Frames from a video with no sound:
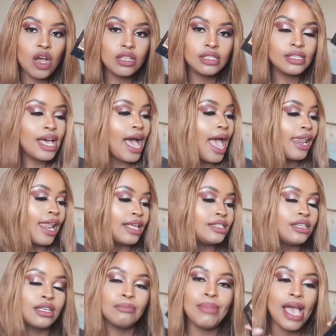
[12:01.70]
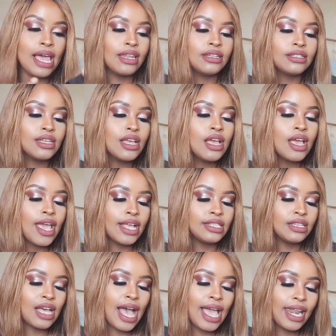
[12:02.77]
highlighting palette. It's
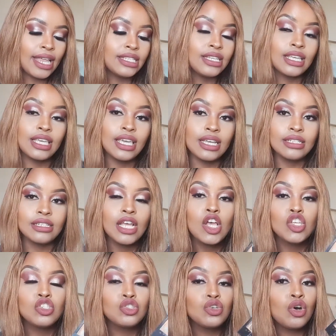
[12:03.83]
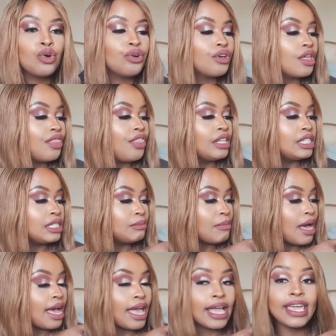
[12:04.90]
a highlighting kit. So this is
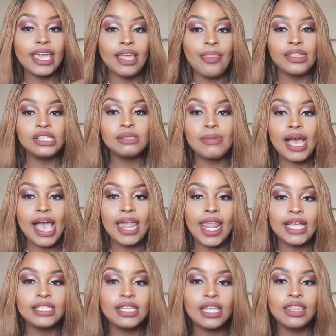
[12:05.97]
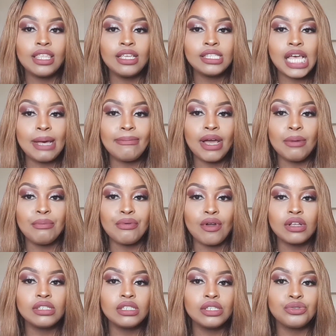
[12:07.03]
my highlighter. These are my
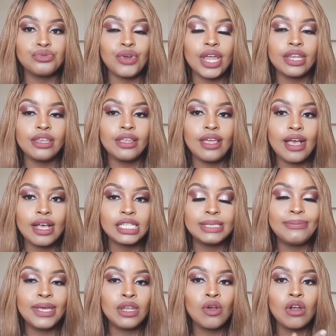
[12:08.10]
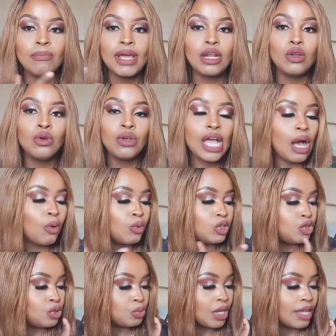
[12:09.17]
bronzes right here. Depending on my look, I will
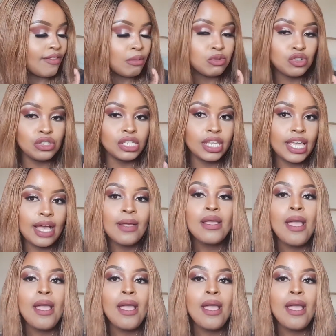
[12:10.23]
choose whatever I'm choosing here,